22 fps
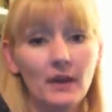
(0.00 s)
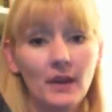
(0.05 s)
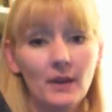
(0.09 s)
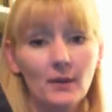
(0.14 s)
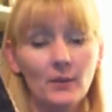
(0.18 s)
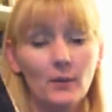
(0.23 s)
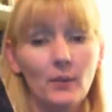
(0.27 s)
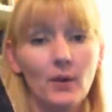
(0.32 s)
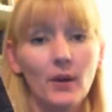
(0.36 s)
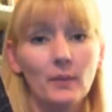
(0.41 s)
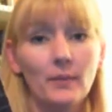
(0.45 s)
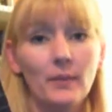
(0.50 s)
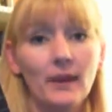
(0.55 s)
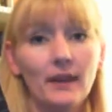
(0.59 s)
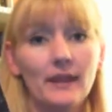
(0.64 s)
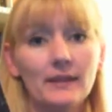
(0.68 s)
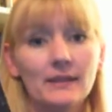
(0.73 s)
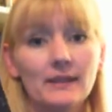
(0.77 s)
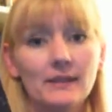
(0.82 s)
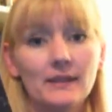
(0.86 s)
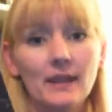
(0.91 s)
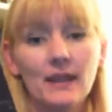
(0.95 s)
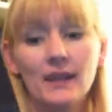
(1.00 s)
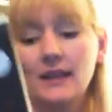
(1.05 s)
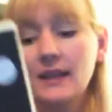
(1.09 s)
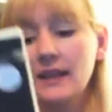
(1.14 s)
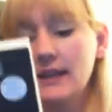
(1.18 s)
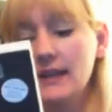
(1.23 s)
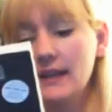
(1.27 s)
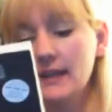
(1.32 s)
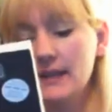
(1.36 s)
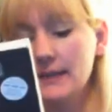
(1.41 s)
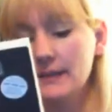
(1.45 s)
I walked past
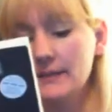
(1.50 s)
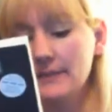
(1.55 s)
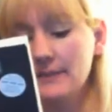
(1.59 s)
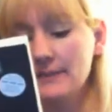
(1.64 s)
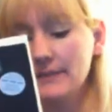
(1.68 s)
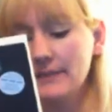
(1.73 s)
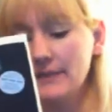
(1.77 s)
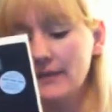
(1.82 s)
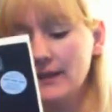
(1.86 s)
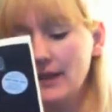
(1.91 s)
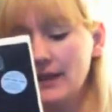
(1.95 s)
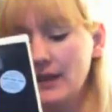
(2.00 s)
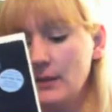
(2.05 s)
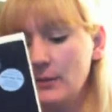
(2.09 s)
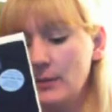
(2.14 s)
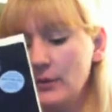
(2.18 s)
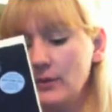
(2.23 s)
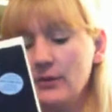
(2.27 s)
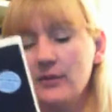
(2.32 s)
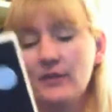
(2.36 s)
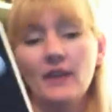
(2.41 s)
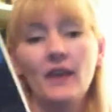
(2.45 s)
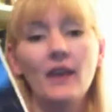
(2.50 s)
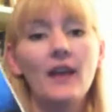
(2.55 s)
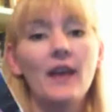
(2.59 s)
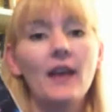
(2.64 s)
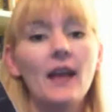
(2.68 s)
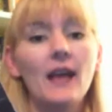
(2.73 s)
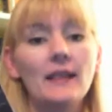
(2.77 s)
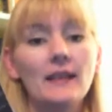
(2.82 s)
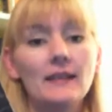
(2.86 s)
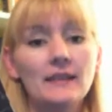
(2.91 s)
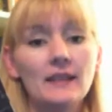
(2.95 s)
a booth
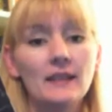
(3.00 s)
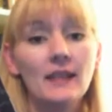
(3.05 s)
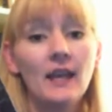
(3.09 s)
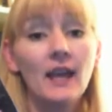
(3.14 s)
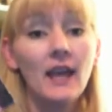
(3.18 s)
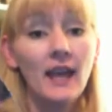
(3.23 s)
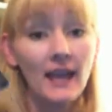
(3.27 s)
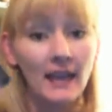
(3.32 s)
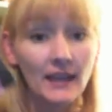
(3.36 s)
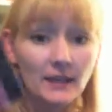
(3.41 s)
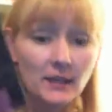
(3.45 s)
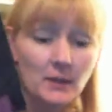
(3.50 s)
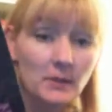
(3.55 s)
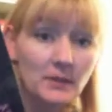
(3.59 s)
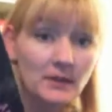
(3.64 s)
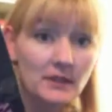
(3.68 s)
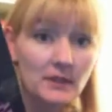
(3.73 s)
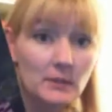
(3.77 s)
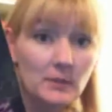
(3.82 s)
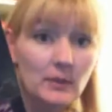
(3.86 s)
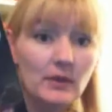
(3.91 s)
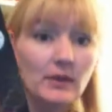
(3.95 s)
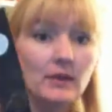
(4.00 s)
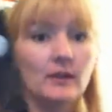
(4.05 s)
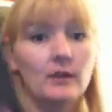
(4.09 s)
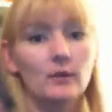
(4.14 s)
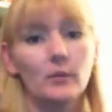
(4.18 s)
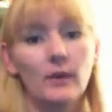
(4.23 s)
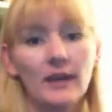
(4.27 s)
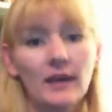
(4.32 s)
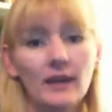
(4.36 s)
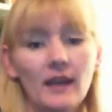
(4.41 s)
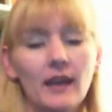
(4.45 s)
and they said, hey, do you want this book?
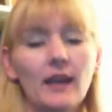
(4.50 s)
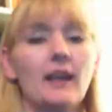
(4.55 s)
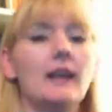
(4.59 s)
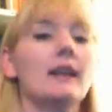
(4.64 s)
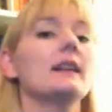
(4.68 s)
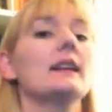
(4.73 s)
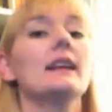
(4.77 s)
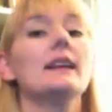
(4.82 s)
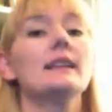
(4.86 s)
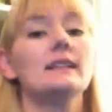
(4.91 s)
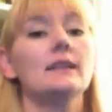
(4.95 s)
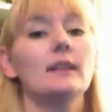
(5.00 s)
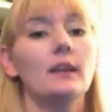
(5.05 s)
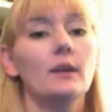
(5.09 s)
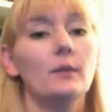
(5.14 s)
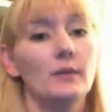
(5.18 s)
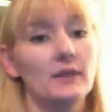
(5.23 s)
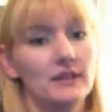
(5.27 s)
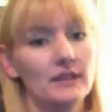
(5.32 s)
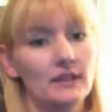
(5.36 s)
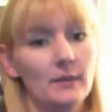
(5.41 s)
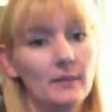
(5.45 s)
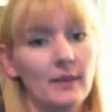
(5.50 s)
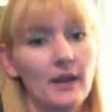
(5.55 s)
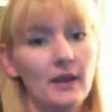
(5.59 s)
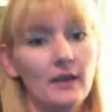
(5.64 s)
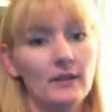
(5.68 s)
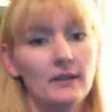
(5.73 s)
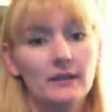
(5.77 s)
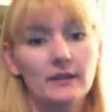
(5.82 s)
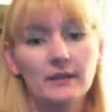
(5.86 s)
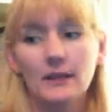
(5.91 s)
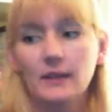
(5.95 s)
YA. And I said, what's it about?
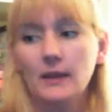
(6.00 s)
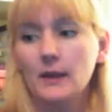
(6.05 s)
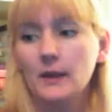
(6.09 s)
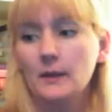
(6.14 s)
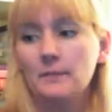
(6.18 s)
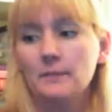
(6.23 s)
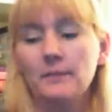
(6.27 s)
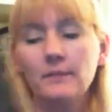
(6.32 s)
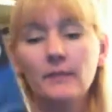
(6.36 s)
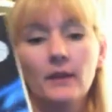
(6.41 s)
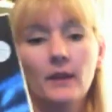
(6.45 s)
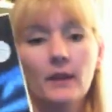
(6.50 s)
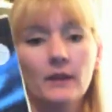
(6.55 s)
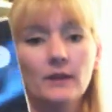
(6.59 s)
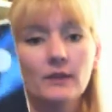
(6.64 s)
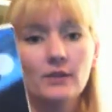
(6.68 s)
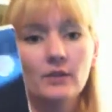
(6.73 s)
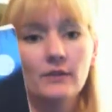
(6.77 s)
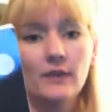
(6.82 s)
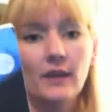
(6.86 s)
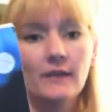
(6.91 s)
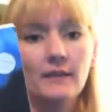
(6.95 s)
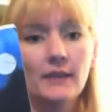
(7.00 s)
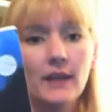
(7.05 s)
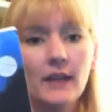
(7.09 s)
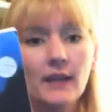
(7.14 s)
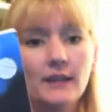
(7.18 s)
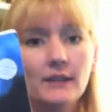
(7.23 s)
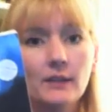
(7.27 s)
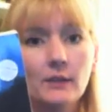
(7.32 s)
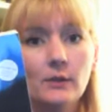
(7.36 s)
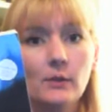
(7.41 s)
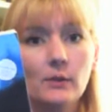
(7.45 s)
And they said, Surviving
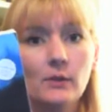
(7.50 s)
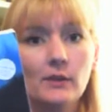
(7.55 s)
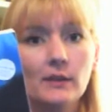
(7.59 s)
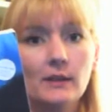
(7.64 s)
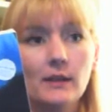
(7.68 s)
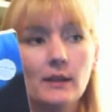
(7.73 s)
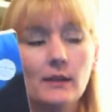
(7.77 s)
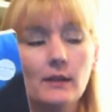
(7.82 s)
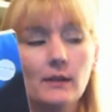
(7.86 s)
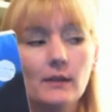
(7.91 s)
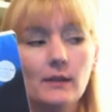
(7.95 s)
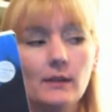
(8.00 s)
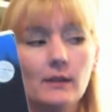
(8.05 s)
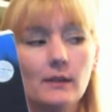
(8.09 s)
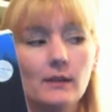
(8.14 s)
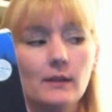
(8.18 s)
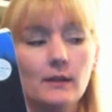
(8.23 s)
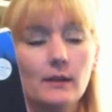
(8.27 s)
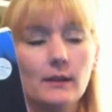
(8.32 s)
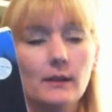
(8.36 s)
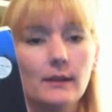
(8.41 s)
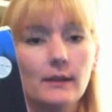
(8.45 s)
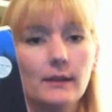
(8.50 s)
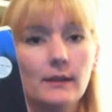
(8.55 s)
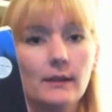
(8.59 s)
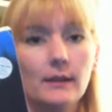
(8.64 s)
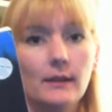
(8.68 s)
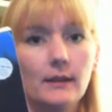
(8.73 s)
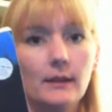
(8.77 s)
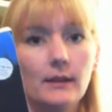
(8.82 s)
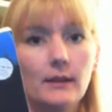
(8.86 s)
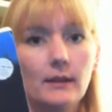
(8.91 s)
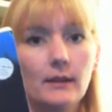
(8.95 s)
High School. I said,
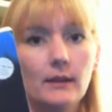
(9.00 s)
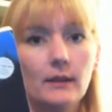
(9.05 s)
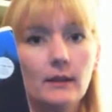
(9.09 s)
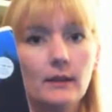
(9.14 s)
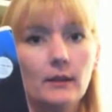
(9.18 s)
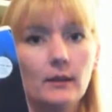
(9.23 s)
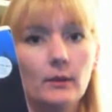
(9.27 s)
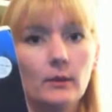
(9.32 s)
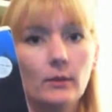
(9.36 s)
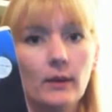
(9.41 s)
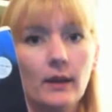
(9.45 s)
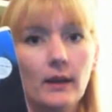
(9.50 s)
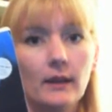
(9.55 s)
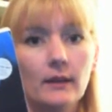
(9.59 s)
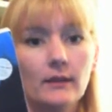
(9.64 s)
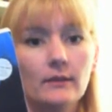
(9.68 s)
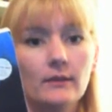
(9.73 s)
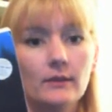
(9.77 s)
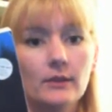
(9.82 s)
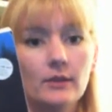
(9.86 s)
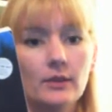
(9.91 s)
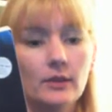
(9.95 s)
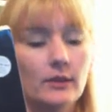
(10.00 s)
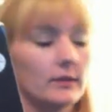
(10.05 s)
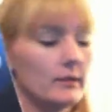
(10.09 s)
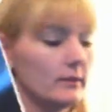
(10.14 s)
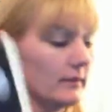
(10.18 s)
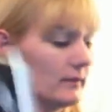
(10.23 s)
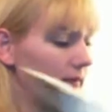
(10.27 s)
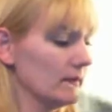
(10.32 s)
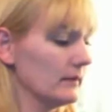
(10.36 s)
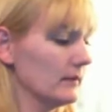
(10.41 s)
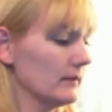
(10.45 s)
yeah, okay, sure.
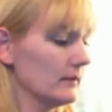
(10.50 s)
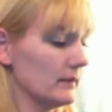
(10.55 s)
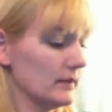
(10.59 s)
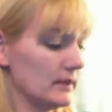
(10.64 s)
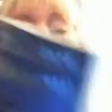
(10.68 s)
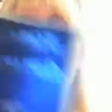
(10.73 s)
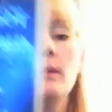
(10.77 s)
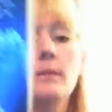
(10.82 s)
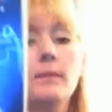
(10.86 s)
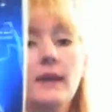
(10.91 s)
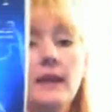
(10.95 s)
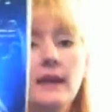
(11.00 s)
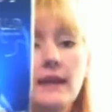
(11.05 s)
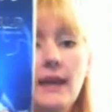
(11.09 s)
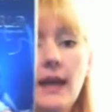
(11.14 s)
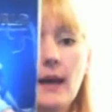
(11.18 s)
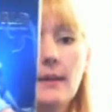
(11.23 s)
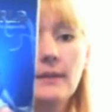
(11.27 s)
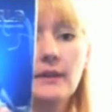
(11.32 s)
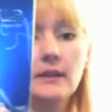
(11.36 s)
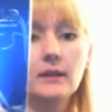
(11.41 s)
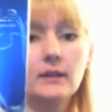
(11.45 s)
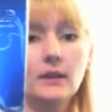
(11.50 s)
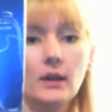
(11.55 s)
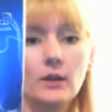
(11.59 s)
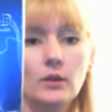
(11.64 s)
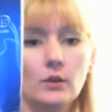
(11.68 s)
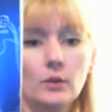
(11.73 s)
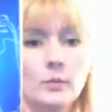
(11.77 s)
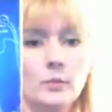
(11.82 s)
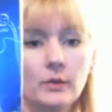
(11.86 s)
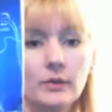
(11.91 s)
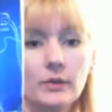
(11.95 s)
Meg Cabot,
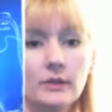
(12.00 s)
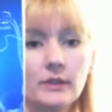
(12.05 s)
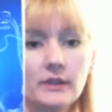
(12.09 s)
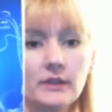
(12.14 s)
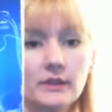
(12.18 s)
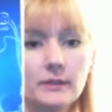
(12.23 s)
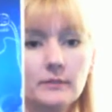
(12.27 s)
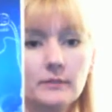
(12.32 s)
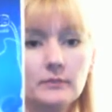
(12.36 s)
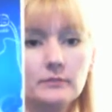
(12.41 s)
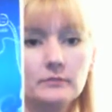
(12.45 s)
Underworld.